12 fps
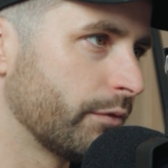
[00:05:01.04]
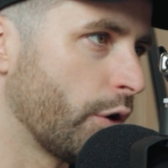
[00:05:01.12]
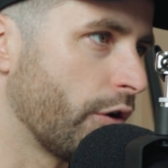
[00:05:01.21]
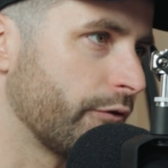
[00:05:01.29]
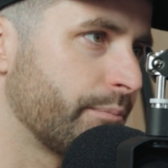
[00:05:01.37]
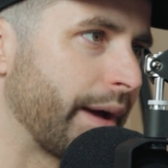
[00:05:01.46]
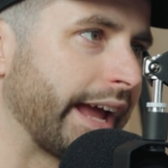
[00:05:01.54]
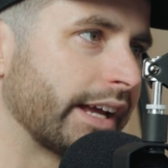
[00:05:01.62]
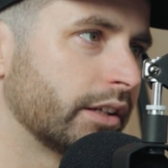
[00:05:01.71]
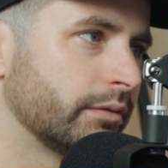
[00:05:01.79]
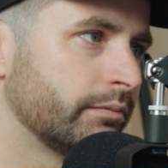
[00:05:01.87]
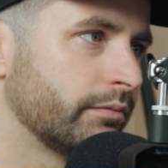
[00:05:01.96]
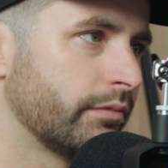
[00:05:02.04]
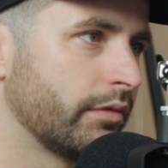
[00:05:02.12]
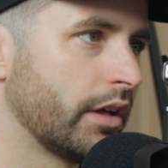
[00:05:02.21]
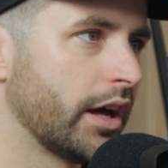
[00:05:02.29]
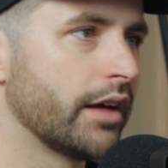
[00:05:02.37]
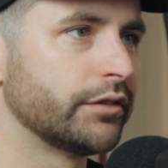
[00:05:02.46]
of paying
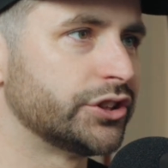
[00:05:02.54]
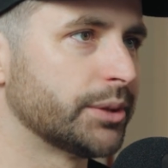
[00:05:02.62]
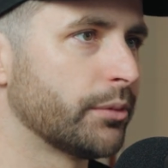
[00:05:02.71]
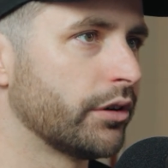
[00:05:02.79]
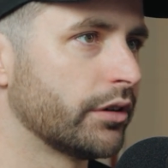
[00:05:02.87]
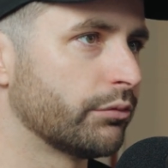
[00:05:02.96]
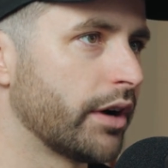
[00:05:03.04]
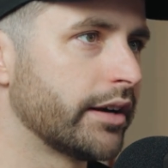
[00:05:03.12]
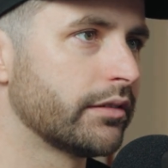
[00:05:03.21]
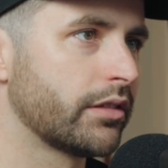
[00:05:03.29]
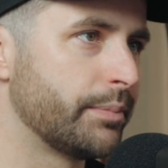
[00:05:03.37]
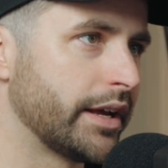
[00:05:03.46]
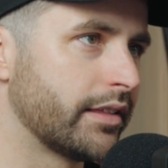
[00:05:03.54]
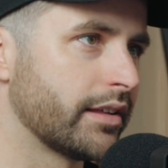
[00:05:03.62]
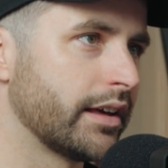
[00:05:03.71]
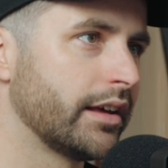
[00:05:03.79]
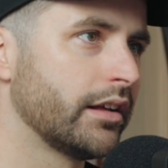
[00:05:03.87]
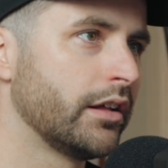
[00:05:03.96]
another gym owner rent to
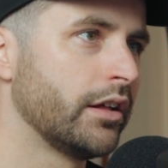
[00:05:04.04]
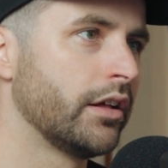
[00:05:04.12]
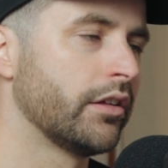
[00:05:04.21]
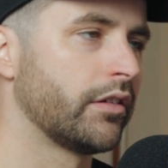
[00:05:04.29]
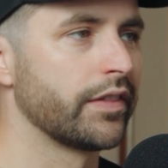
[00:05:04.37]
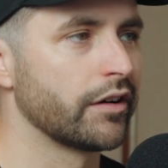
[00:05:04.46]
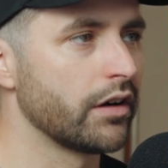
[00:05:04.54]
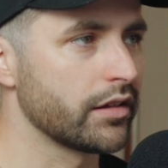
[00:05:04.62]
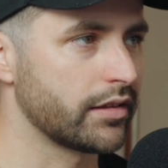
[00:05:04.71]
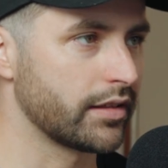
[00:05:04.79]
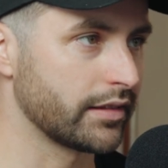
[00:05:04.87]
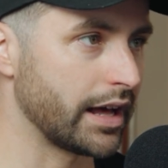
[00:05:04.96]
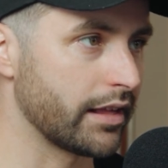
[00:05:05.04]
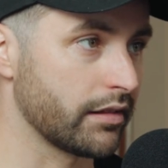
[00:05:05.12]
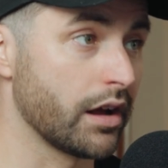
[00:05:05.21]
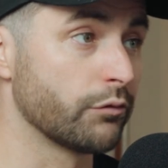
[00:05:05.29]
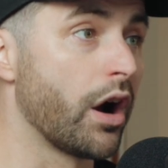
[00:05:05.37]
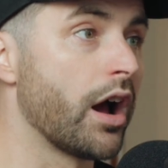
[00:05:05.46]
PT. So their answer to that is
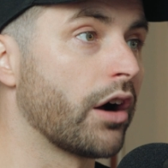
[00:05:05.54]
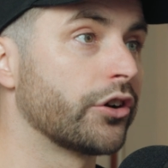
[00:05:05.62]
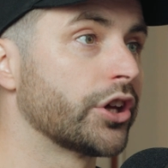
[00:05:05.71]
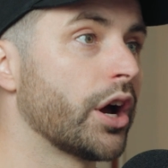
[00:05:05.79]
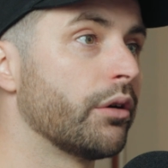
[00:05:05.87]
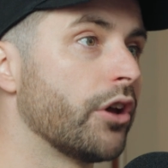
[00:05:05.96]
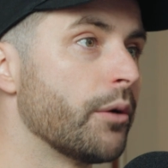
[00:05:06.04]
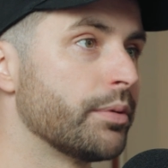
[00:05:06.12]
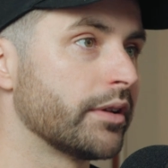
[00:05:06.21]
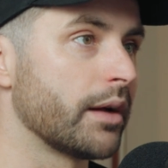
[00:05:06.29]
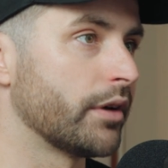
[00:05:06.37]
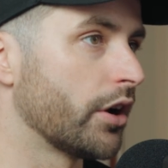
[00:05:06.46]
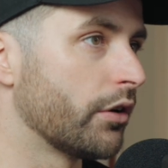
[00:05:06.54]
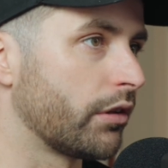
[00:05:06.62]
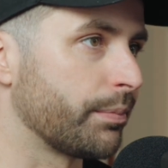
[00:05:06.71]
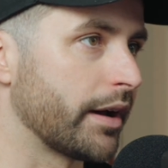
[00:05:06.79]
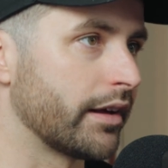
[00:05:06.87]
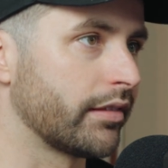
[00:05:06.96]
like, right, I'm going to go and open up my own
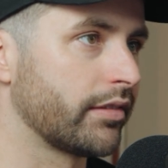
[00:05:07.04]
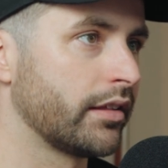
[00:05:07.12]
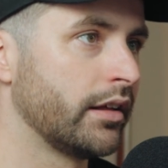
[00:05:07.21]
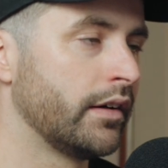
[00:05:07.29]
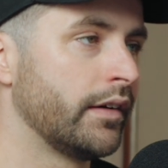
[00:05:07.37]
space.